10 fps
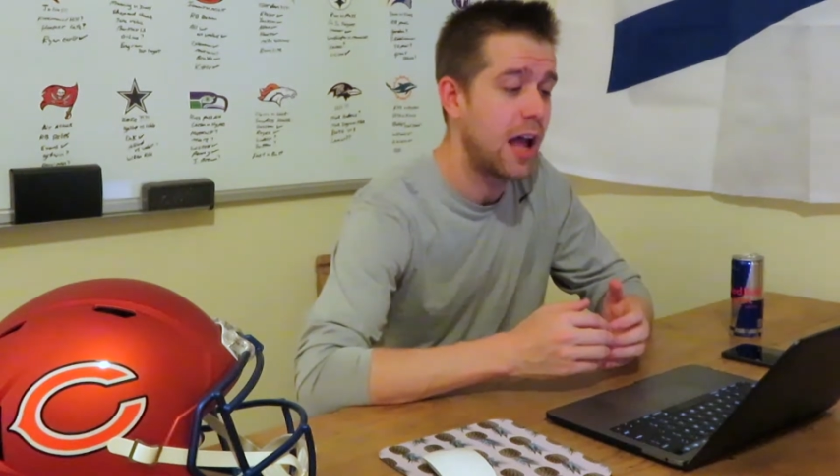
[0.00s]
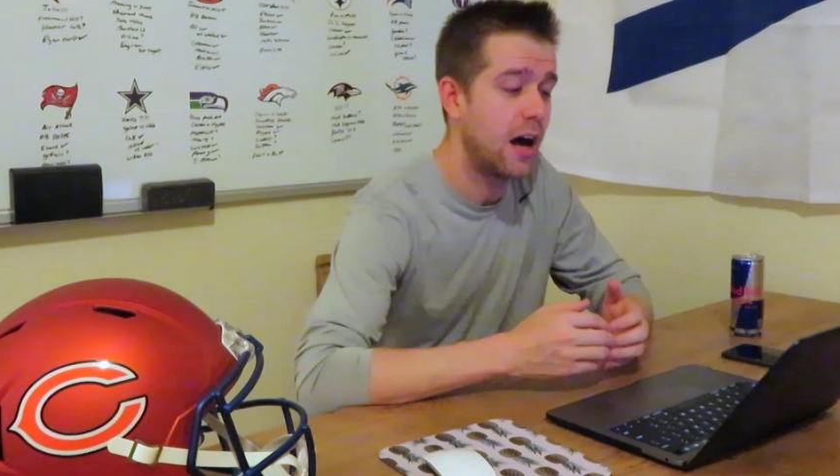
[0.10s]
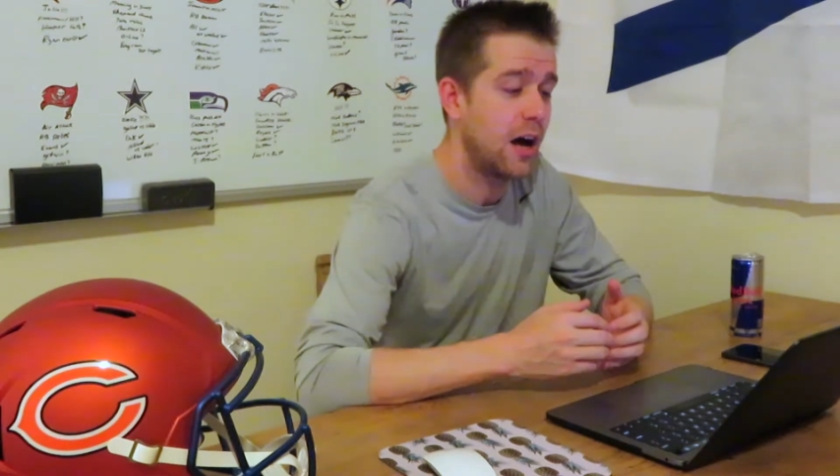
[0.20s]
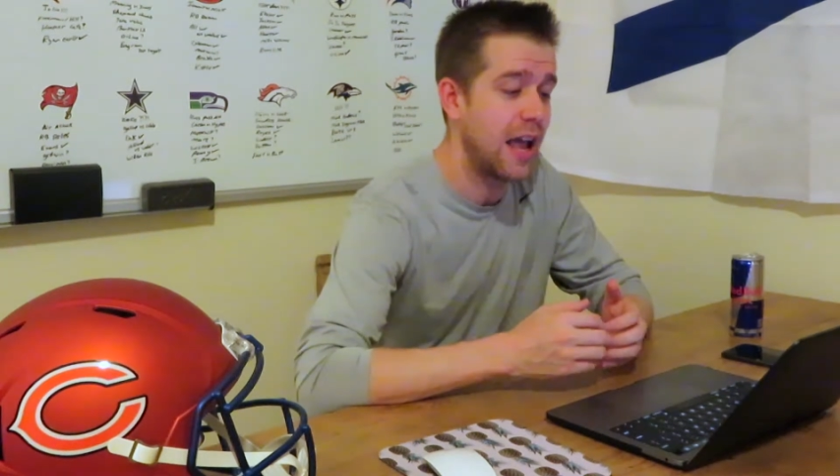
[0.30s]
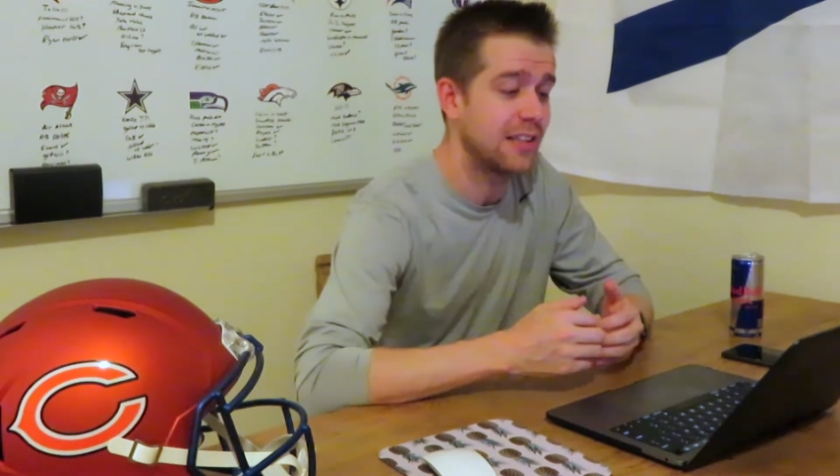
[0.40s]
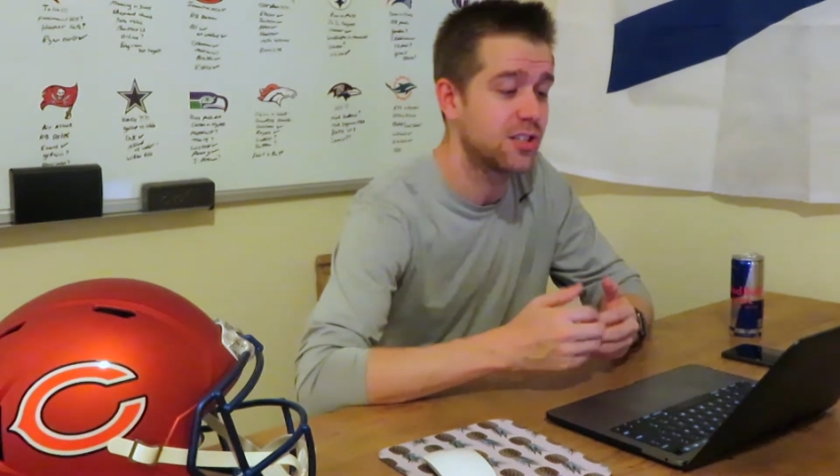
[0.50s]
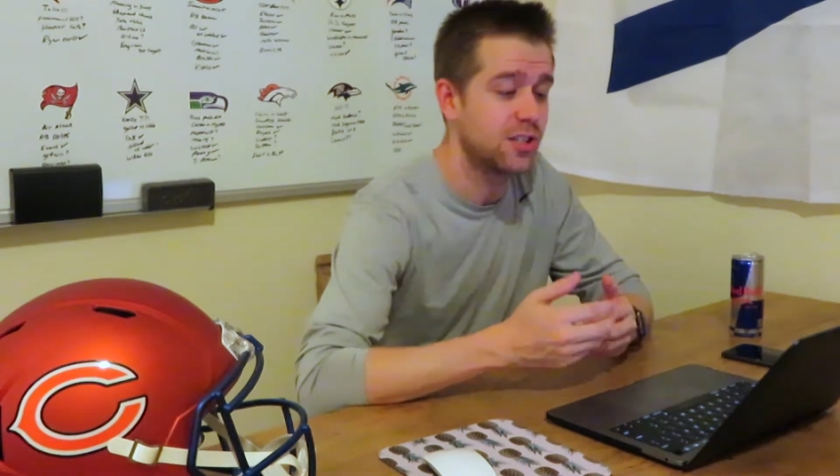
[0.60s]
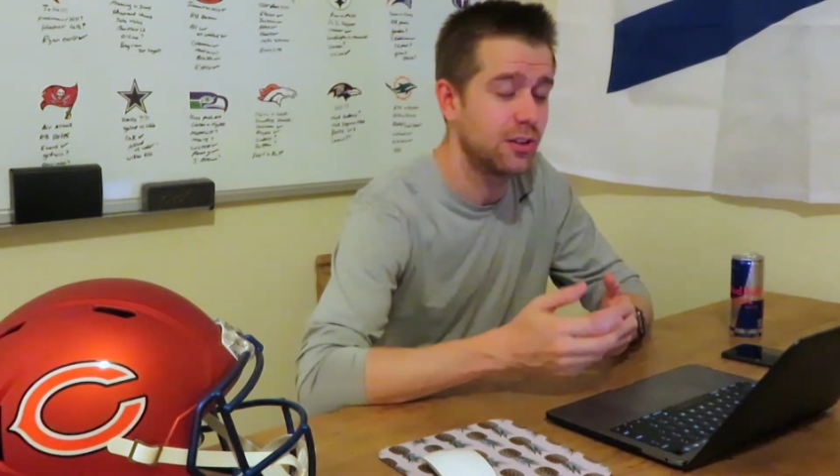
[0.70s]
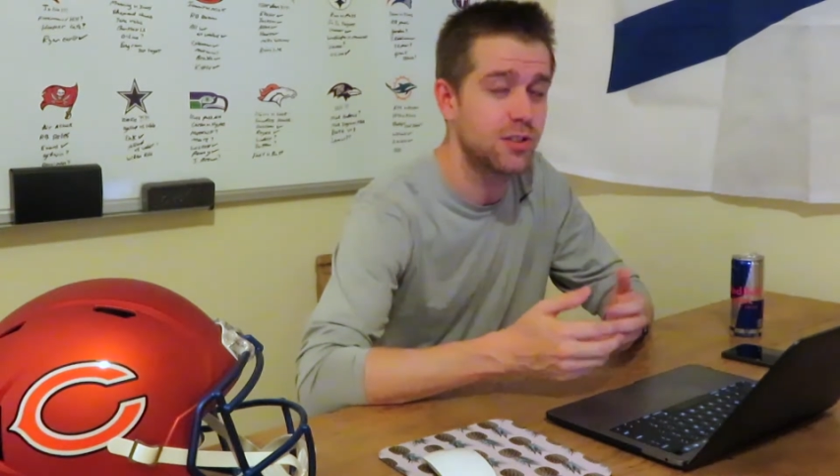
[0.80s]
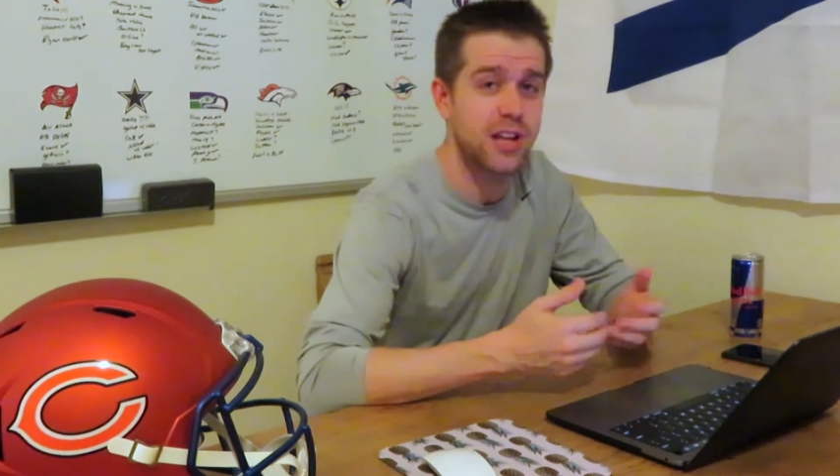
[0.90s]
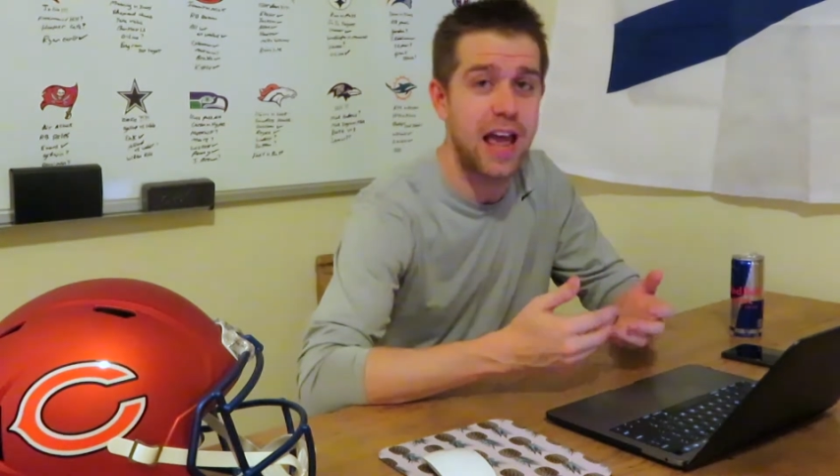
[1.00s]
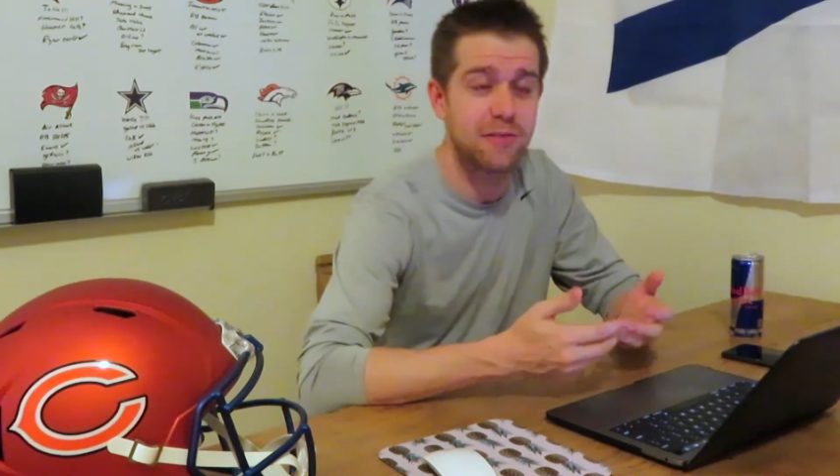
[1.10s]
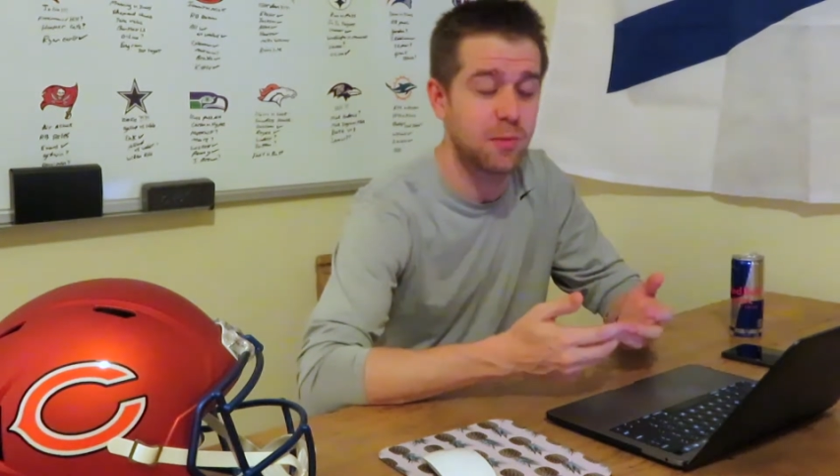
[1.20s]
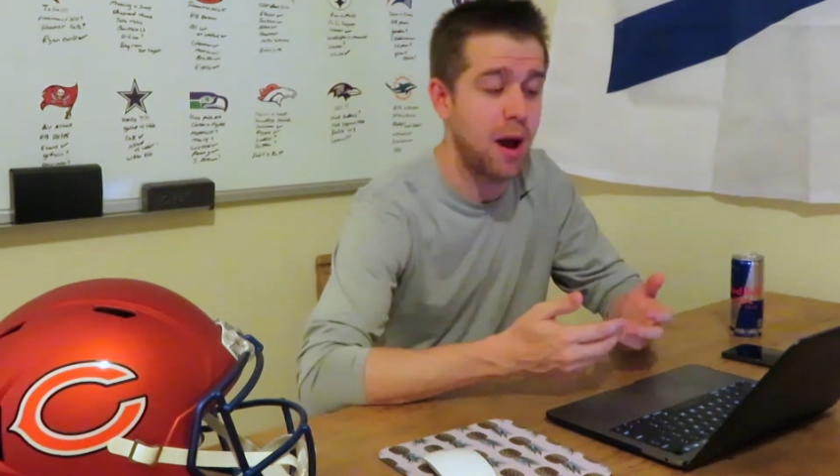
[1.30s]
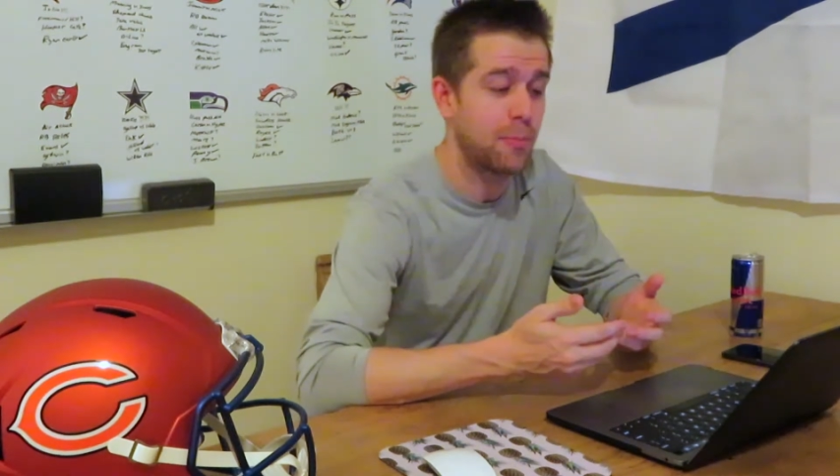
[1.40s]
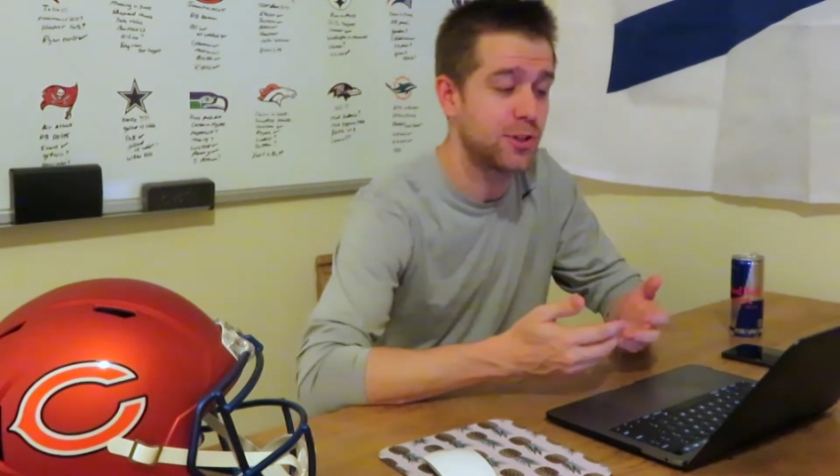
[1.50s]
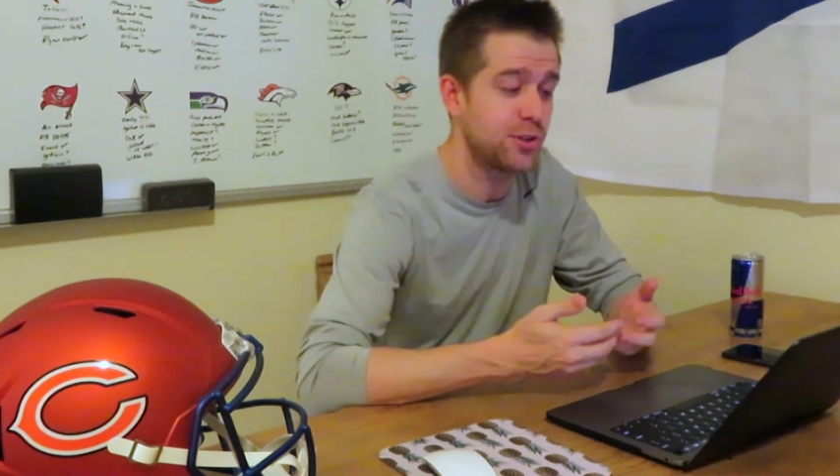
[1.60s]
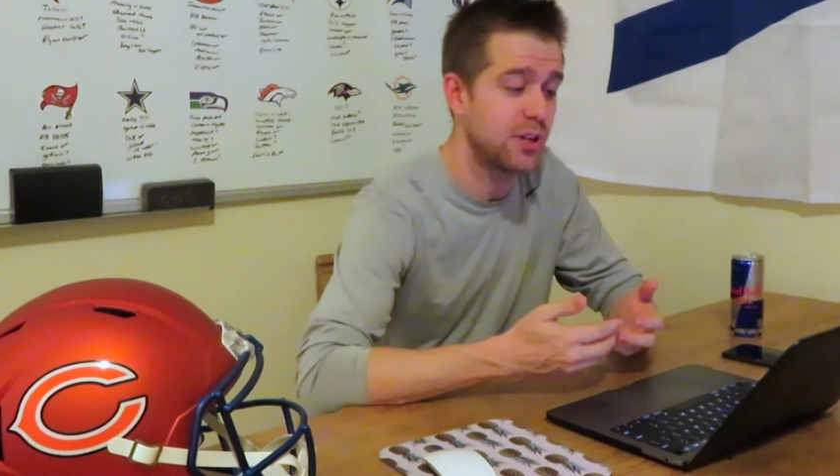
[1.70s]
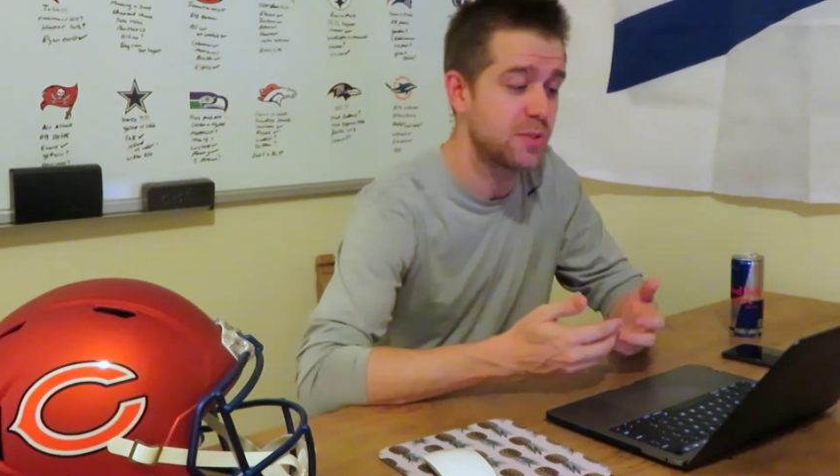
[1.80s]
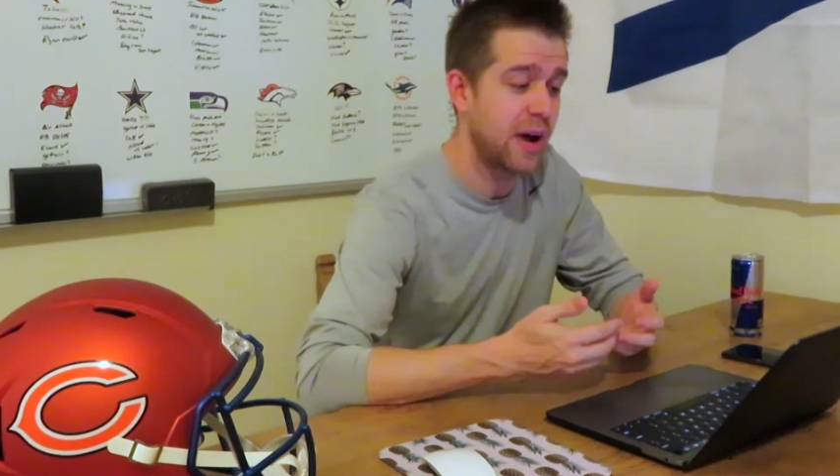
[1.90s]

and Stills to have some opportunities